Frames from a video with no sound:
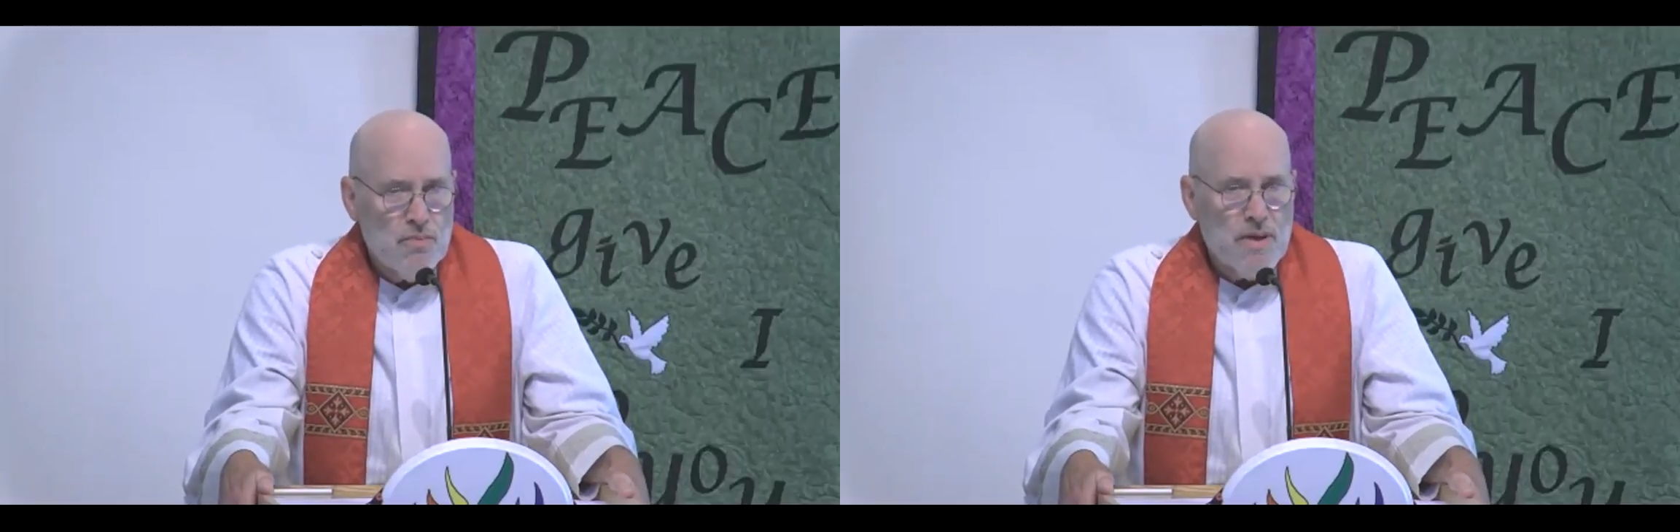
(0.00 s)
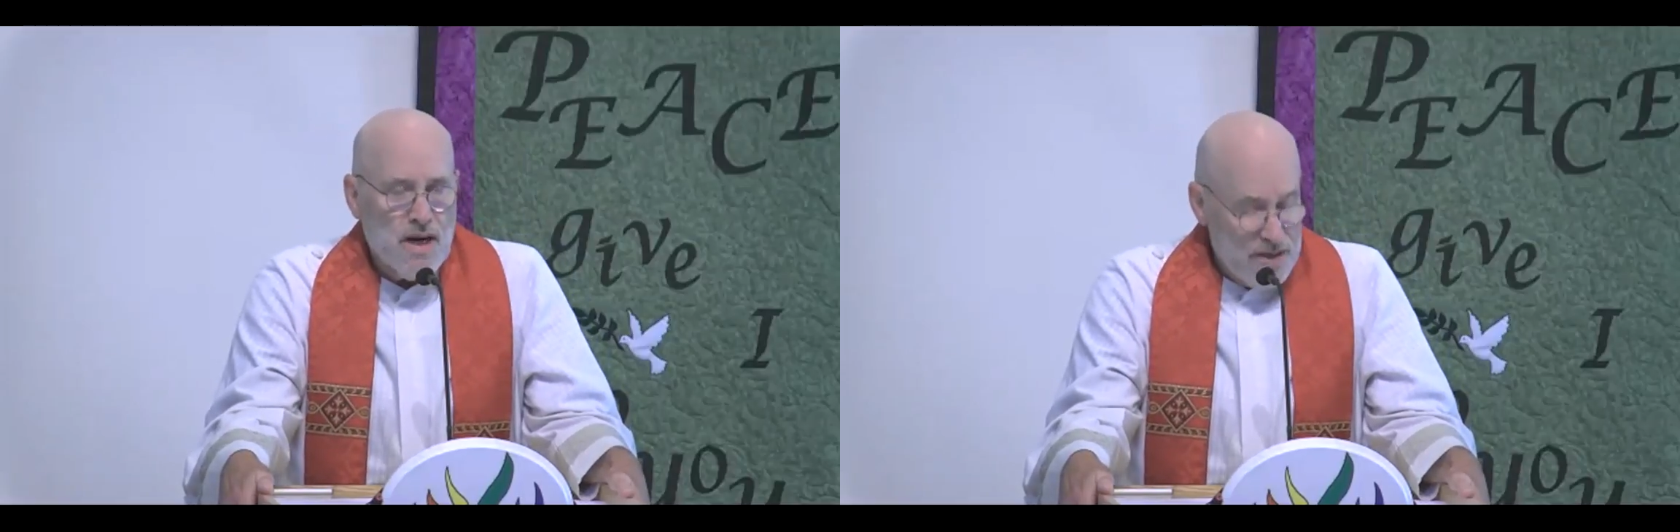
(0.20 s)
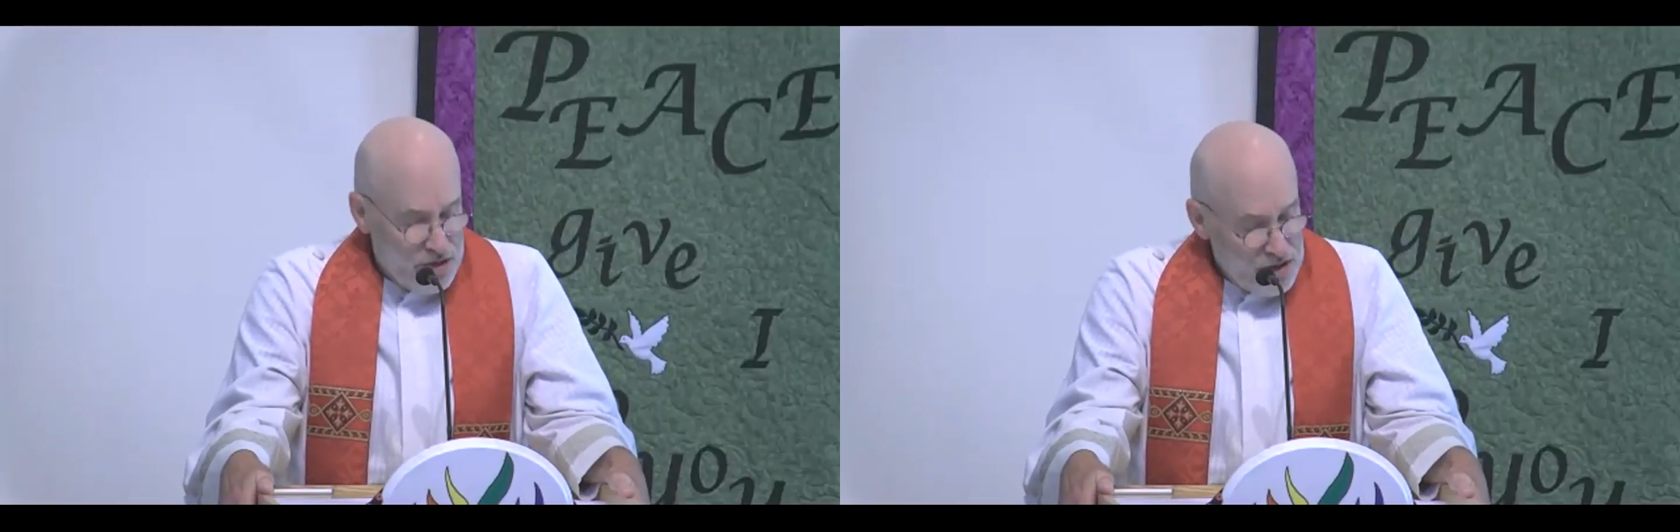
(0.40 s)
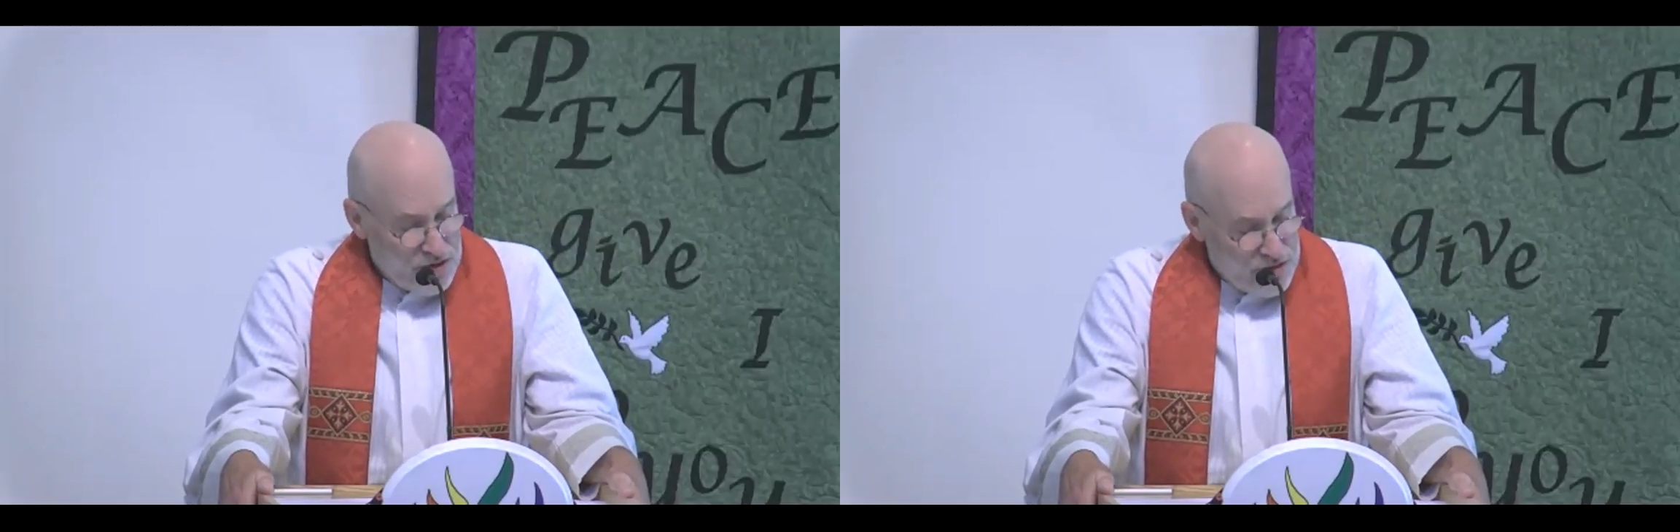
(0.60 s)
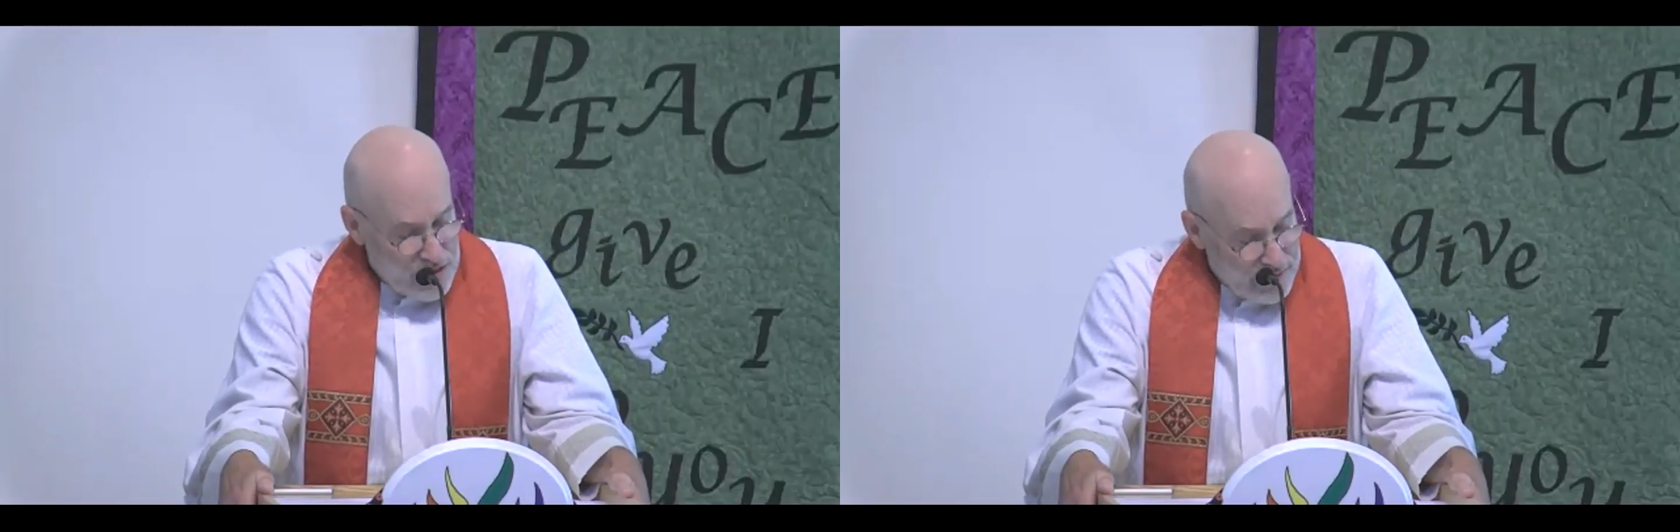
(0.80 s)
but I
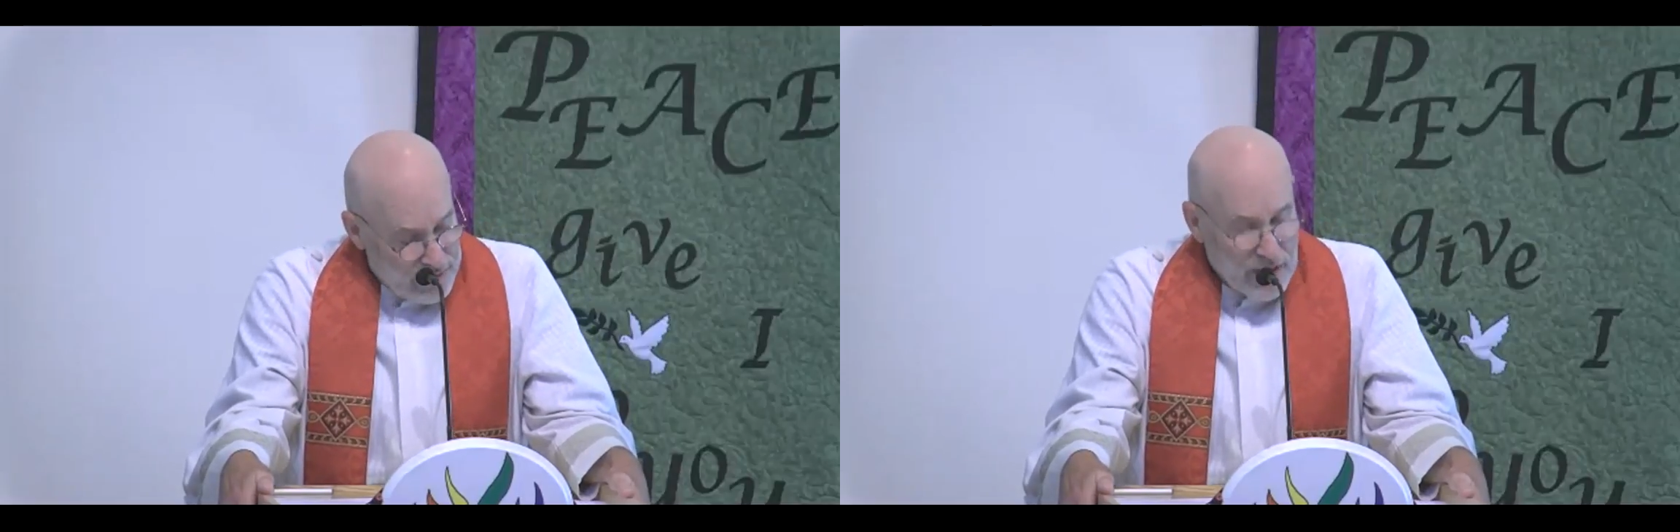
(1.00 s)
just sit